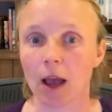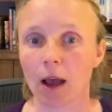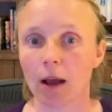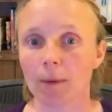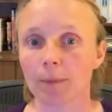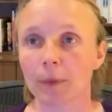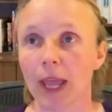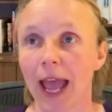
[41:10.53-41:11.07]

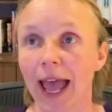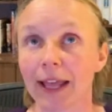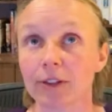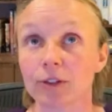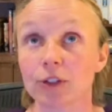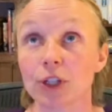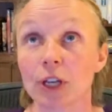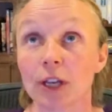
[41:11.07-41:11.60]

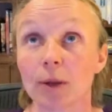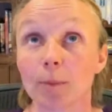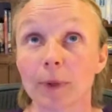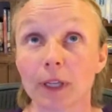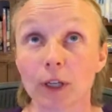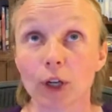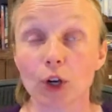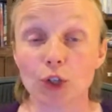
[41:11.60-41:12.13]
And
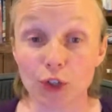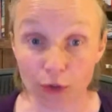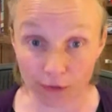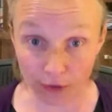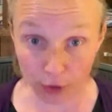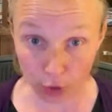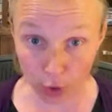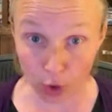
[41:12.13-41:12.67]
because
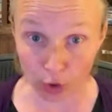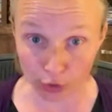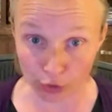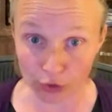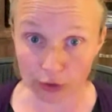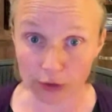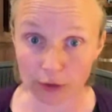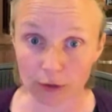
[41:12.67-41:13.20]
of the
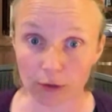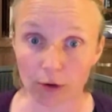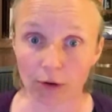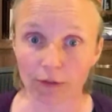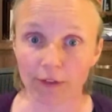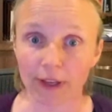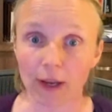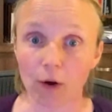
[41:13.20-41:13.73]
cost
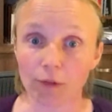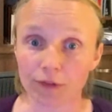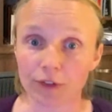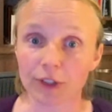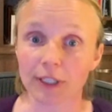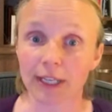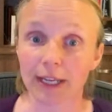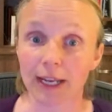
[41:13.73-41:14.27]
of it,
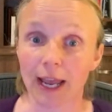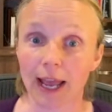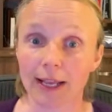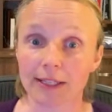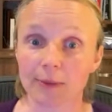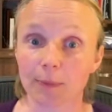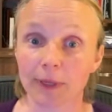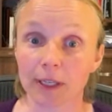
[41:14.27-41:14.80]
often it
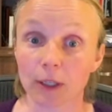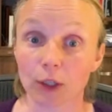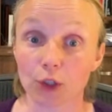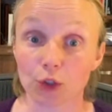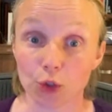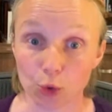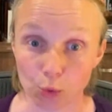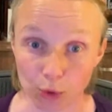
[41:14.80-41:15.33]
has been
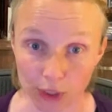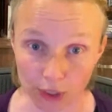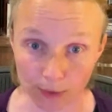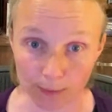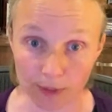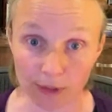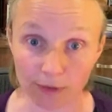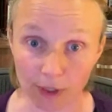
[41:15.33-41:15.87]

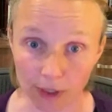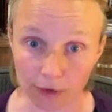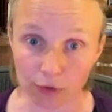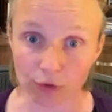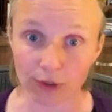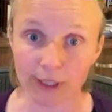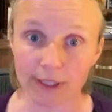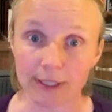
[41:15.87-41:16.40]
consortiums of
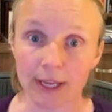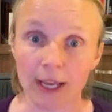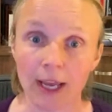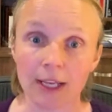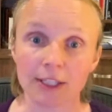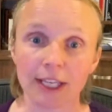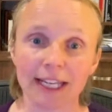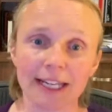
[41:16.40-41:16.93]
countries.
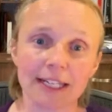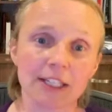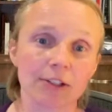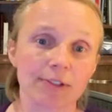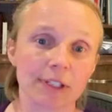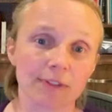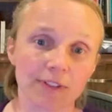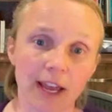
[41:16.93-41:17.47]
So
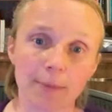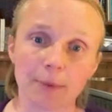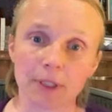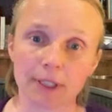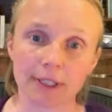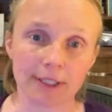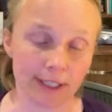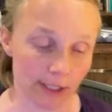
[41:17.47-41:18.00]
ITER is fabulous.